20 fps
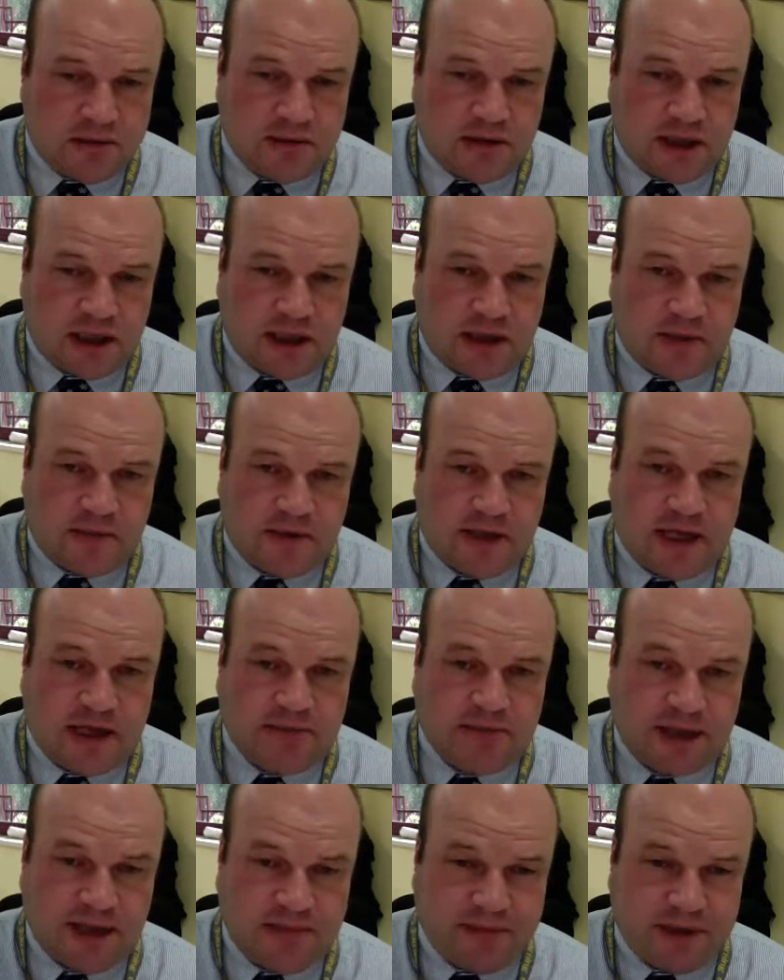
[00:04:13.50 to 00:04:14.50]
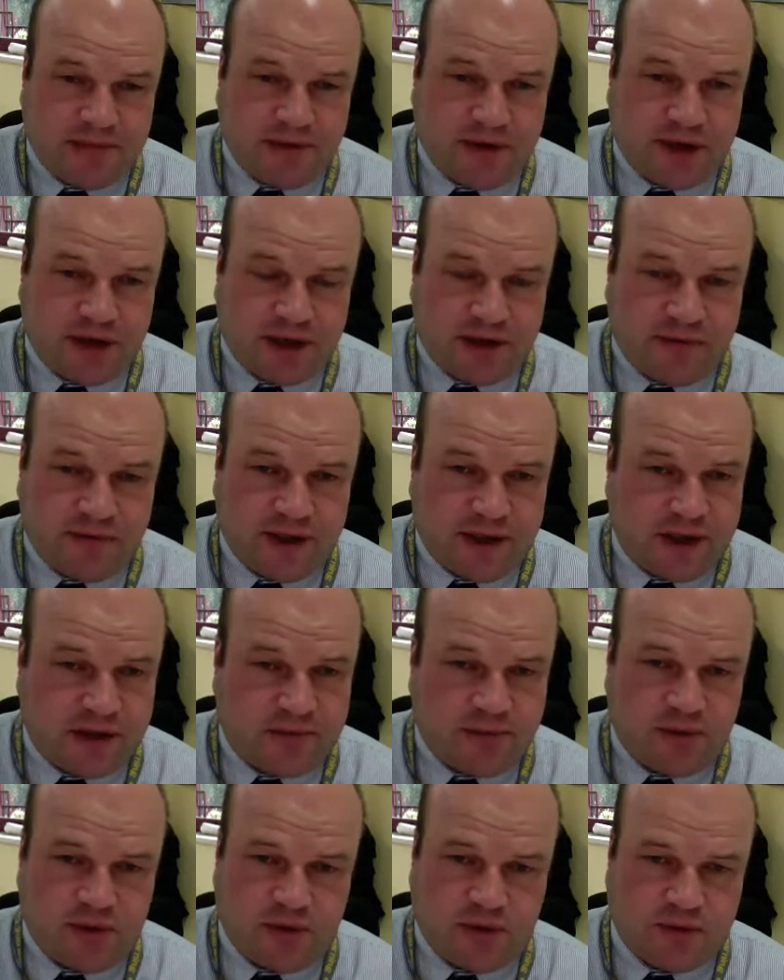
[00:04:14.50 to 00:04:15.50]
and my memory of the
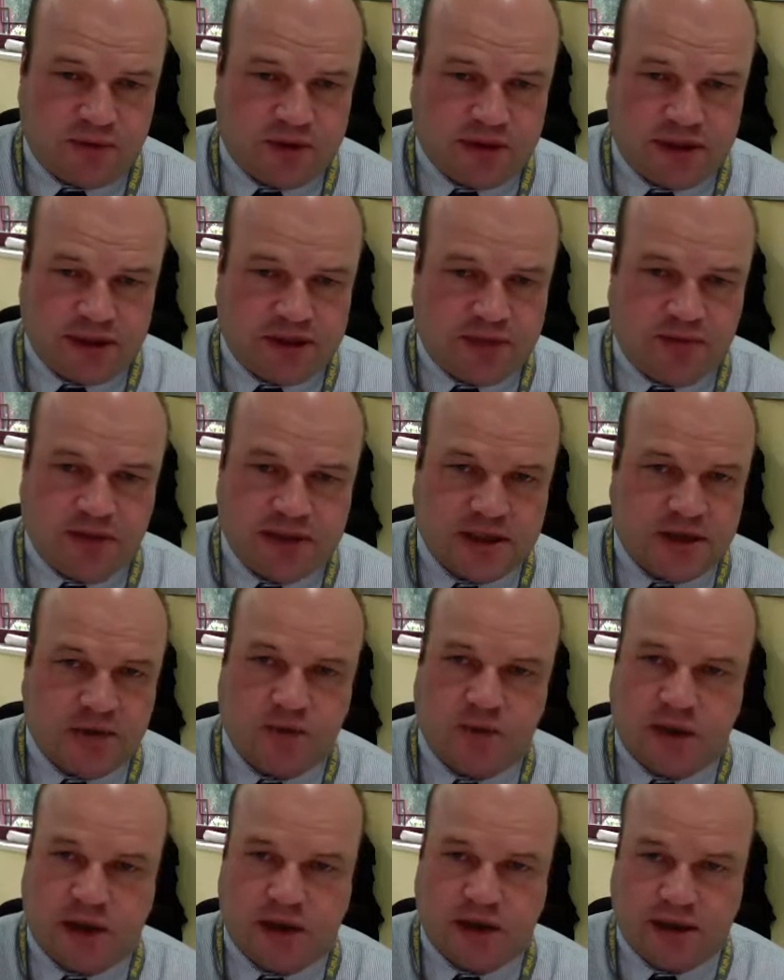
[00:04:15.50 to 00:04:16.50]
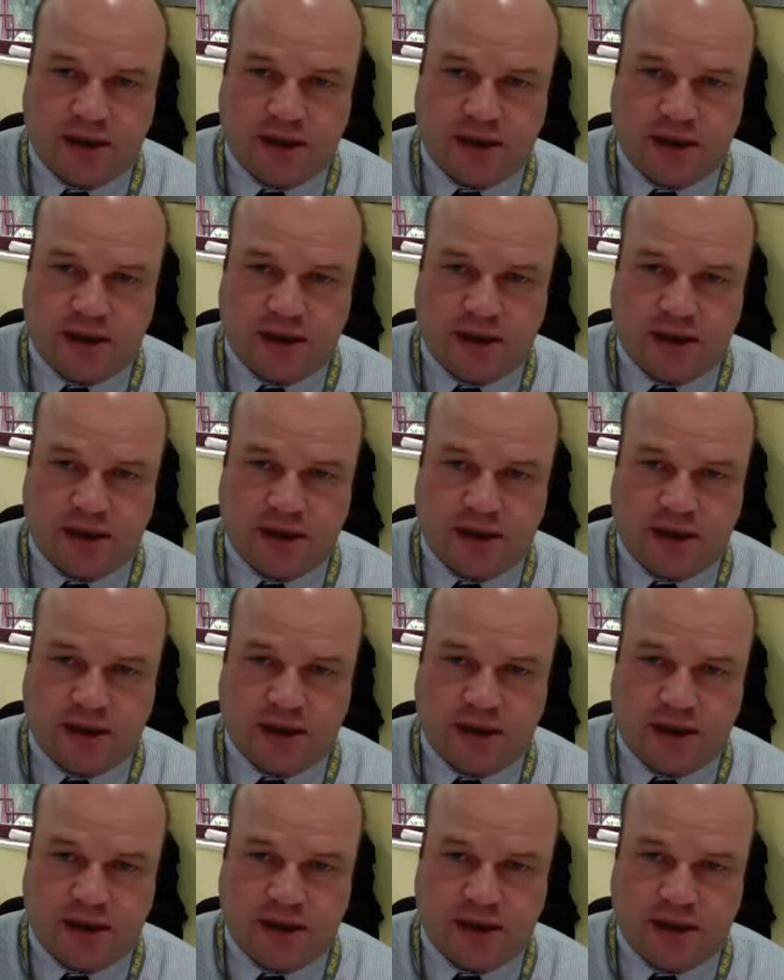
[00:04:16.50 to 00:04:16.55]
airport was it wasn't well,